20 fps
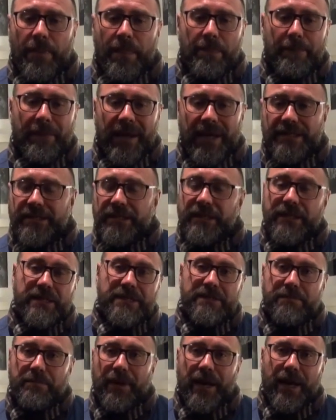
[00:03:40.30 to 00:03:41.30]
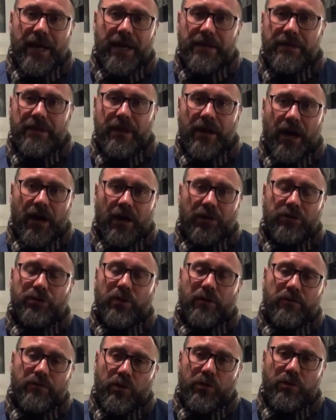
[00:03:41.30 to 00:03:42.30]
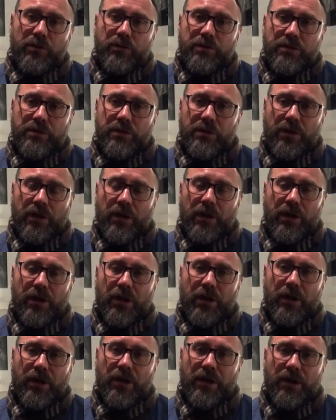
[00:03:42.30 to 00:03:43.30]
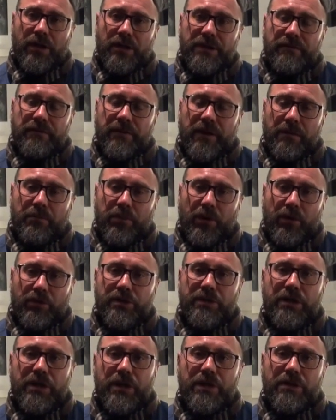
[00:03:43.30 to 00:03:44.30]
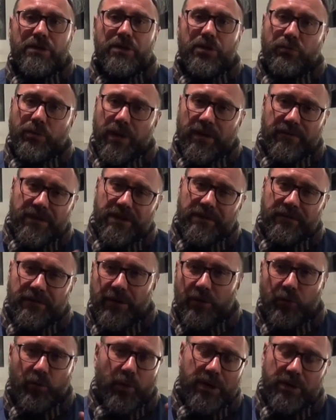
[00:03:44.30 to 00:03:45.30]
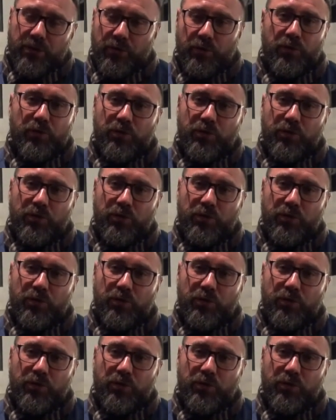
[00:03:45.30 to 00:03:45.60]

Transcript: makes his blend out of those different plots. So we have different ways